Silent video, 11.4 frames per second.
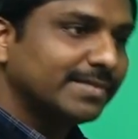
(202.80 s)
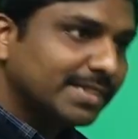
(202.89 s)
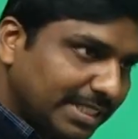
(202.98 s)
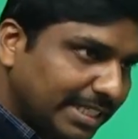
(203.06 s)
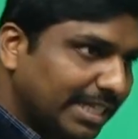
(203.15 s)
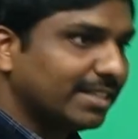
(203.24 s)

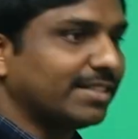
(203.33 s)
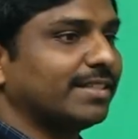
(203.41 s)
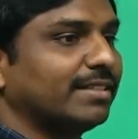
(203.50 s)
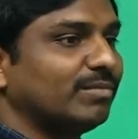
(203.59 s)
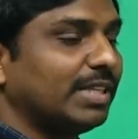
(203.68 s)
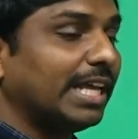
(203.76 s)
Yes, they
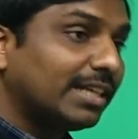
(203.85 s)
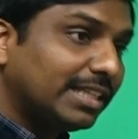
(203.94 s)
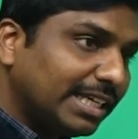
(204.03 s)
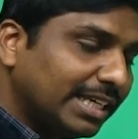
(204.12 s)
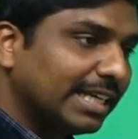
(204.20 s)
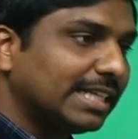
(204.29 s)
are the
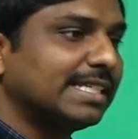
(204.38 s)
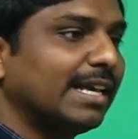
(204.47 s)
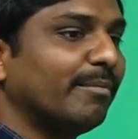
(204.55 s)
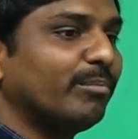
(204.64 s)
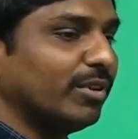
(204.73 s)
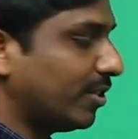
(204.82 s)
examples.